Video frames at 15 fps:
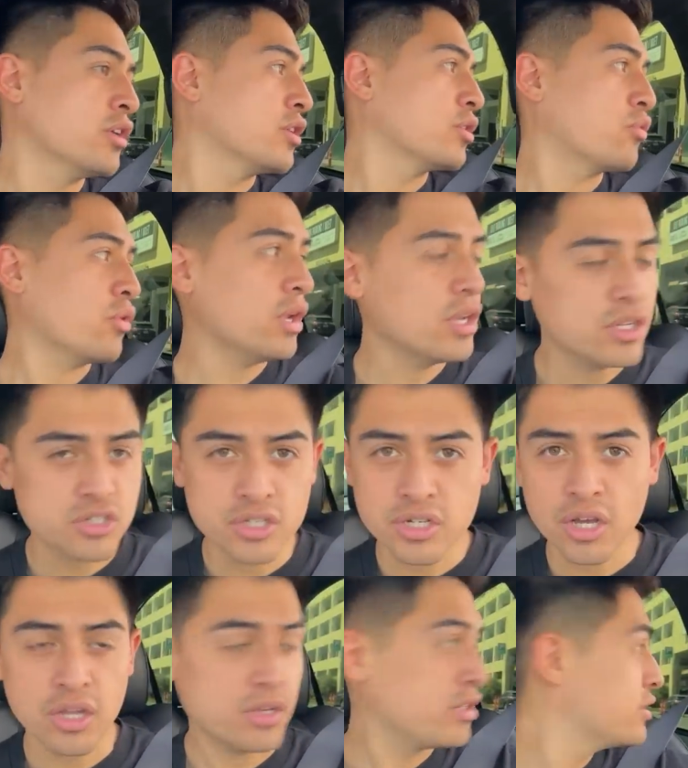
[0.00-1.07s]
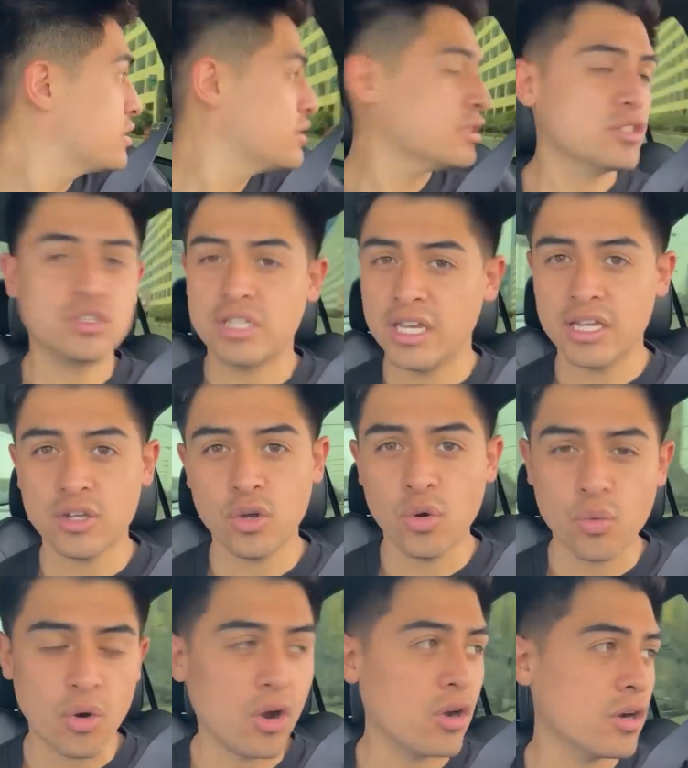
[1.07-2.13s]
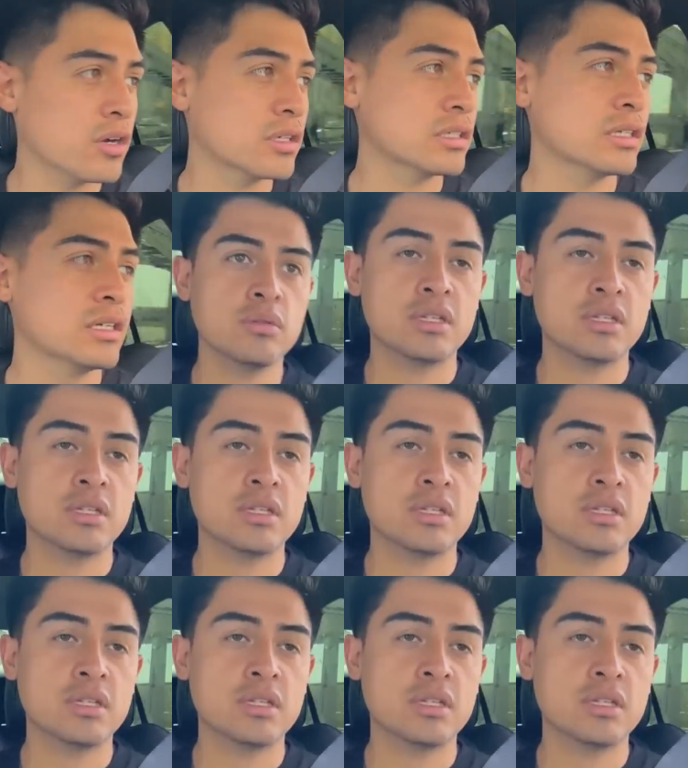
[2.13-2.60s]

$300, you can't go wrong.